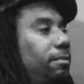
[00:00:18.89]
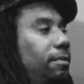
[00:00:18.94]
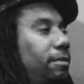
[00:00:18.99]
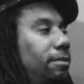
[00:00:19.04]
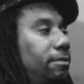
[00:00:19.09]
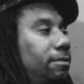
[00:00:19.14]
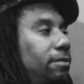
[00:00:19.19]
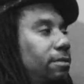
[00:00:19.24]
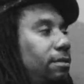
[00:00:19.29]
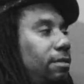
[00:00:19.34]
like
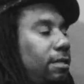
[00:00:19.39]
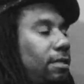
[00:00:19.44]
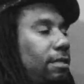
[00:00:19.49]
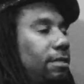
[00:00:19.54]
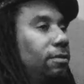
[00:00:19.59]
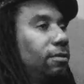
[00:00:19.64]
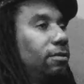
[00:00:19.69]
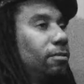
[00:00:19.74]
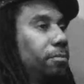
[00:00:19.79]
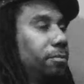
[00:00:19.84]
there's a lot
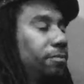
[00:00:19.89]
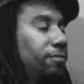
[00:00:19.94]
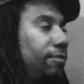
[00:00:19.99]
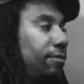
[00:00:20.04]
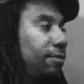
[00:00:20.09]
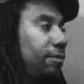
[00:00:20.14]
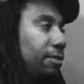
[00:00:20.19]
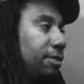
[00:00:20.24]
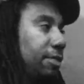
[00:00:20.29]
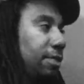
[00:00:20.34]
open for
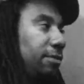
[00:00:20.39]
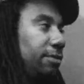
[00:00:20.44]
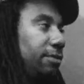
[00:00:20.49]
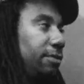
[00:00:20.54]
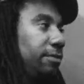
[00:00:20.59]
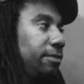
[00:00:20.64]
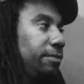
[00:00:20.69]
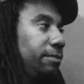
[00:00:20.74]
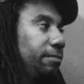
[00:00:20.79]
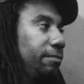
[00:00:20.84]

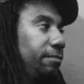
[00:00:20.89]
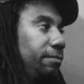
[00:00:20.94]
discussion,